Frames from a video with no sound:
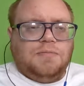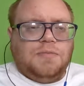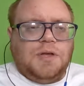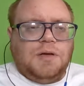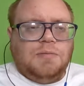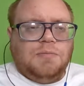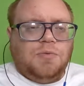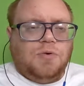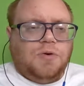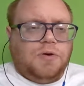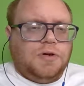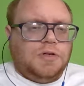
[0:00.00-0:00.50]

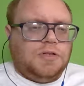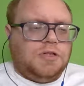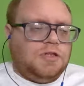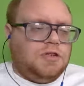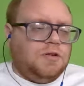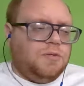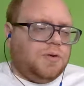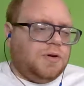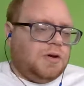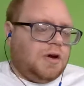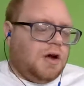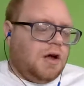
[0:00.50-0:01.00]
important
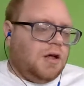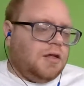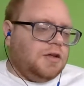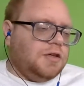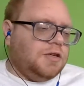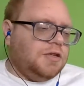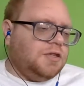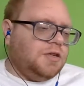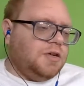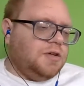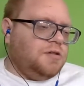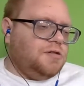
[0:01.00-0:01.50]
to
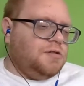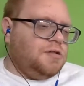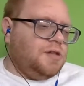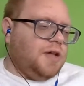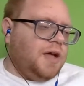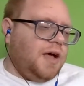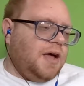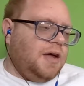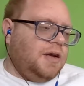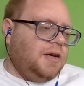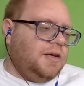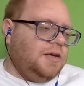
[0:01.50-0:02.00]
acknowledge. Is
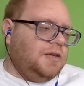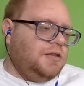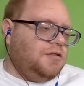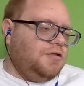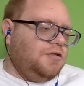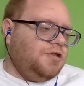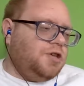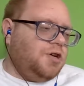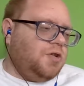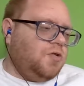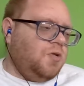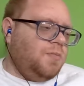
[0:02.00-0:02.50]
that it's a
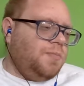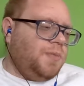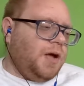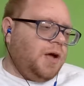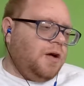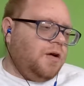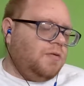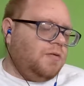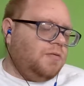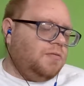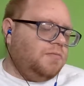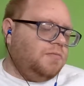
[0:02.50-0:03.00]
show
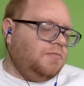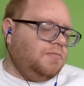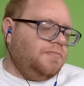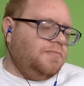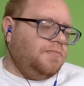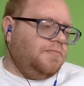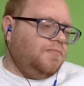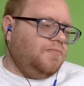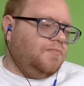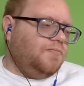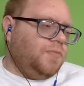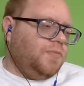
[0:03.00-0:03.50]
about
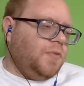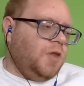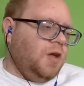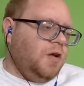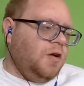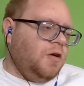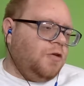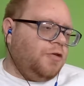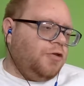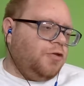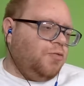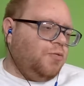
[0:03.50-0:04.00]

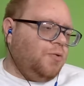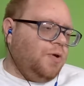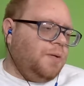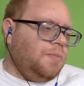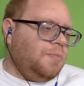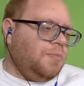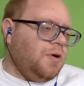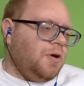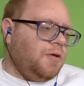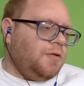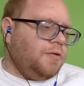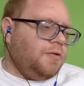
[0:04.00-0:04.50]
three
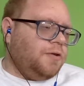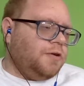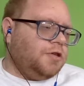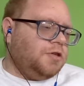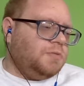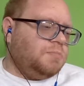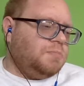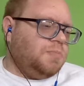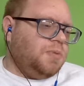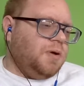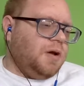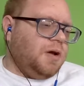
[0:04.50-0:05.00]
brothers,
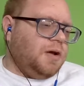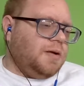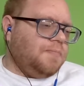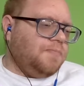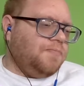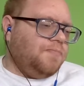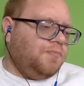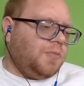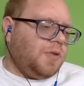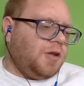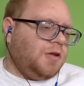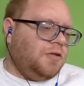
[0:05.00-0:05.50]
but
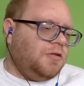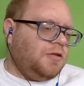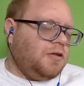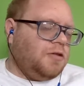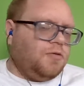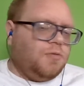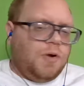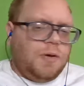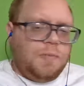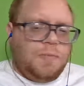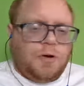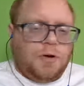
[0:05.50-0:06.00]
the
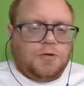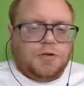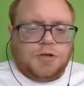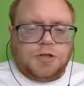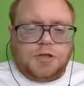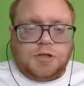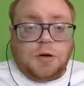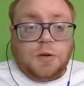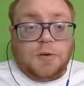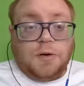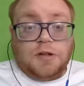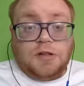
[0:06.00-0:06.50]
three
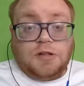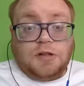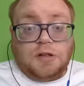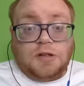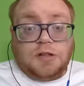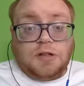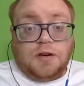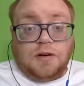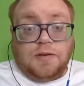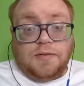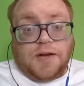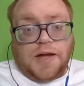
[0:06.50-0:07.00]
brothers don't
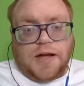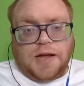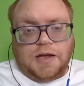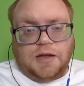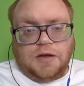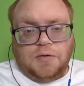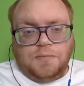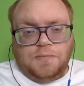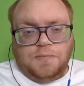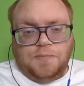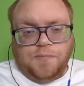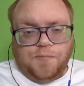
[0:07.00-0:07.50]
exist in a
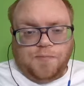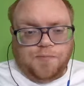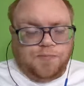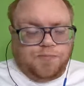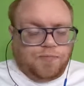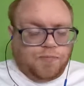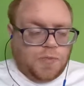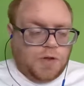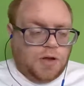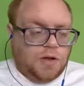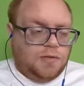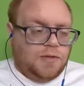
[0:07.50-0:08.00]
vacuum.
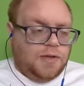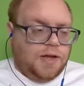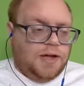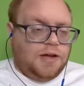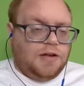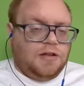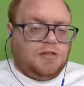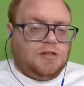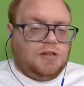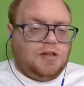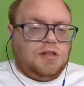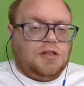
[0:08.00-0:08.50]
They
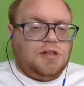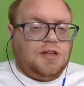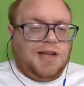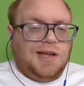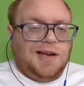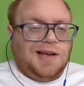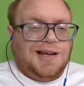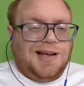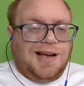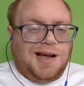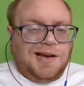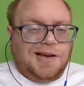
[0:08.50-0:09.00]
exist
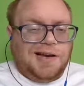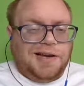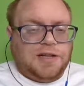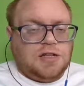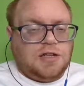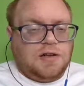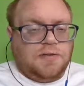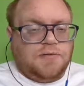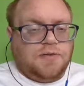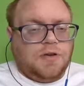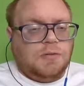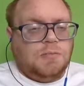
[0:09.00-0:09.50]
in
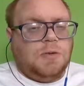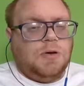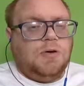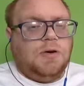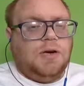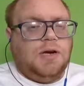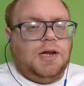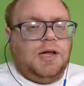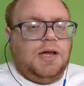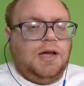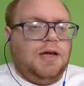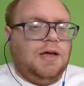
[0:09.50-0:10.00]
context of
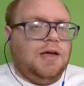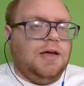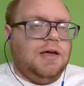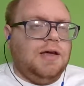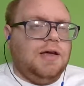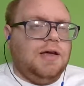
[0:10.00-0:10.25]
community,